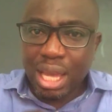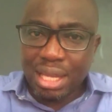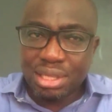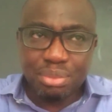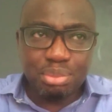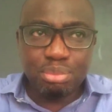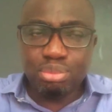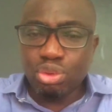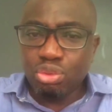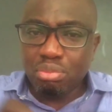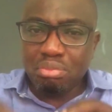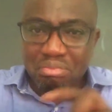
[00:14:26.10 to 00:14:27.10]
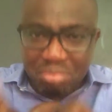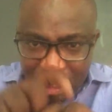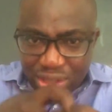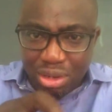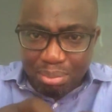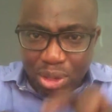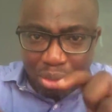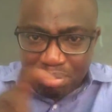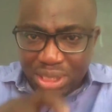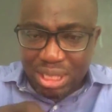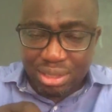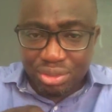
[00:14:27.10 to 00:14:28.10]
I see people mixed up
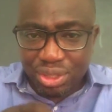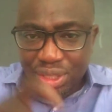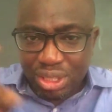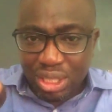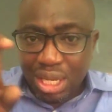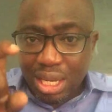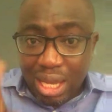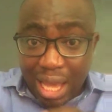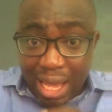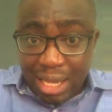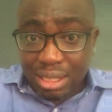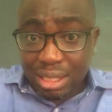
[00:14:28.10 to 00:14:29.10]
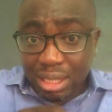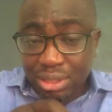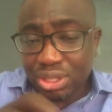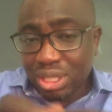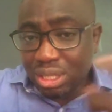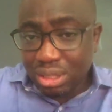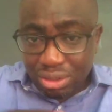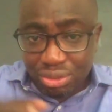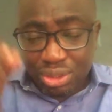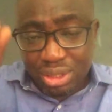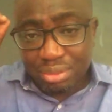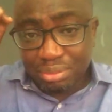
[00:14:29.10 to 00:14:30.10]
competencies and
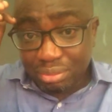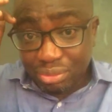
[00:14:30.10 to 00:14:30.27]
skills.